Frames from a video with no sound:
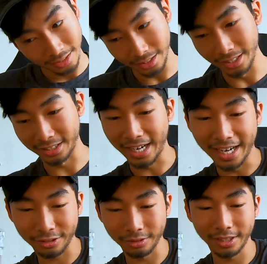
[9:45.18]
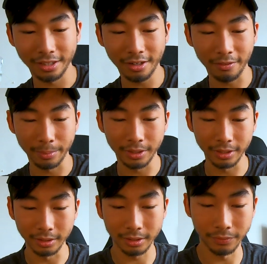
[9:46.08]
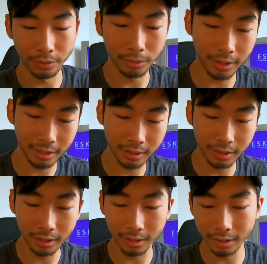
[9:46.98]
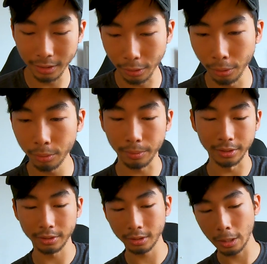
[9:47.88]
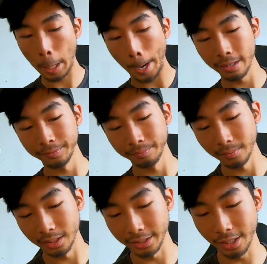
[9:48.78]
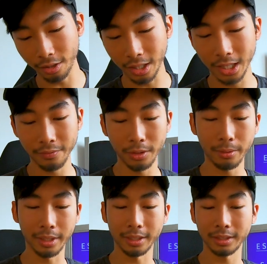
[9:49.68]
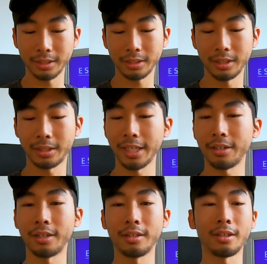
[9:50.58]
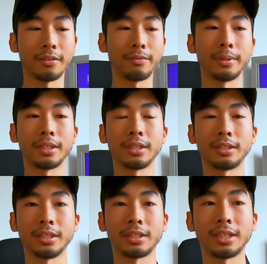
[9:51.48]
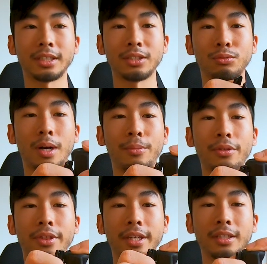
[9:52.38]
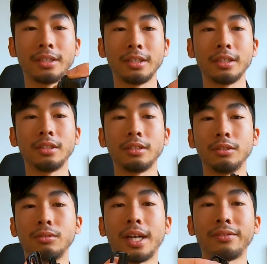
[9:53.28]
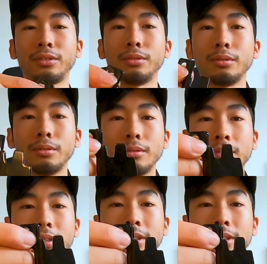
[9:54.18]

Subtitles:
And it's a hassle to take off because if you look at the old ones, they are kind of annoying to take on and off because it's like this rubber thing. You have to